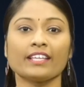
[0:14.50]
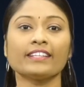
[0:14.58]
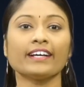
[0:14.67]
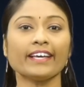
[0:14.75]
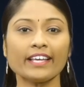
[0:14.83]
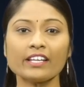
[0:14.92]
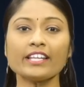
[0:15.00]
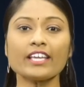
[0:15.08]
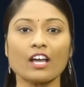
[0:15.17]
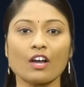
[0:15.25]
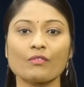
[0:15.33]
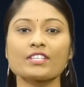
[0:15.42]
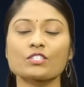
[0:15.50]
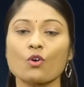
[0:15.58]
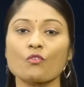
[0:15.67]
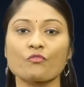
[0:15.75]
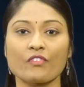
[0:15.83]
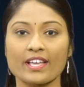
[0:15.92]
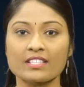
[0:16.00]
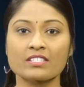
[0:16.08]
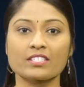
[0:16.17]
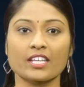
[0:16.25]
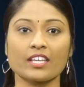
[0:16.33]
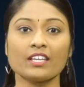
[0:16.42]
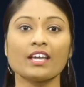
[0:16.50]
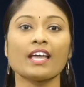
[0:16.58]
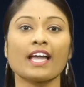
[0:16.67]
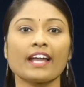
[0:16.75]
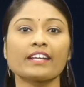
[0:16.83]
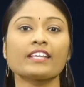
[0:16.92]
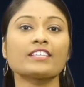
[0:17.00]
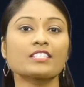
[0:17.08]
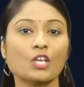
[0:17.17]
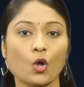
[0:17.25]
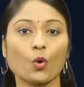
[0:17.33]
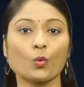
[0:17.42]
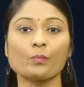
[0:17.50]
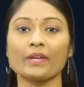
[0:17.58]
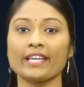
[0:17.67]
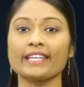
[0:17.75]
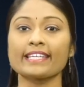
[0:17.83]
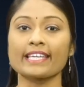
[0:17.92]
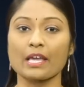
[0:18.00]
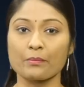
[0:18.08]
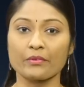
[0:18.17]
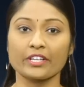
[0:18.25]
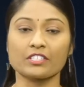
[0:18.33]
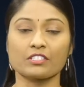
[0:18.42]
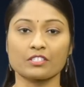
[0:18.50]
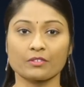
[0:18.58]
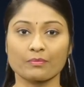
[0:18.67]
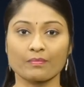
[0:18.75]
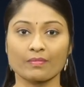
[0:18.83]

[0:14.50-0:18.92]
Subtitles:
in the early hours of Wednesday at his home in Cambridge.